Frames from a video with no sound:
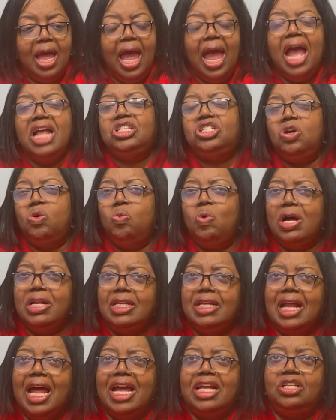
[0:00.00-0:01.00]
And so what
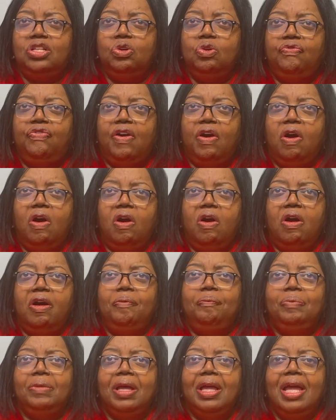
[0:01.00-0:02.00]
did I do for
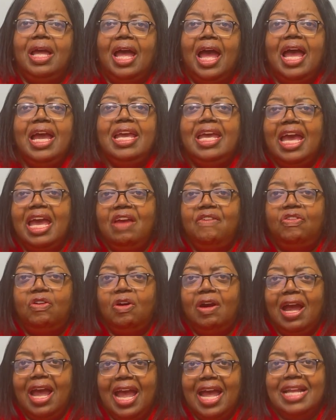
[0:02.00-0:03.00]
her? I gave her
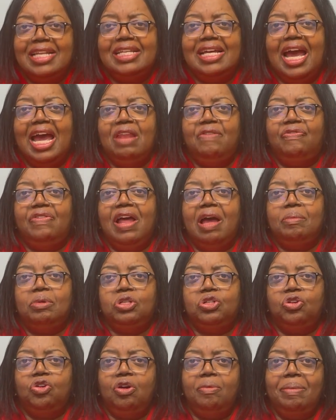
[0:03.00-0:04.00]
an
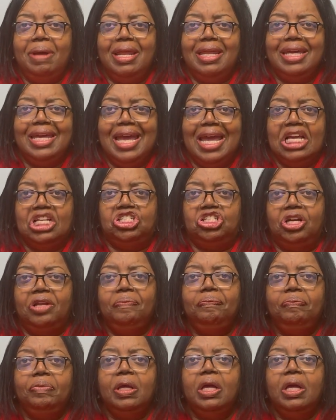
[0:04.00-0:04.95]
anti-inflammatory medication,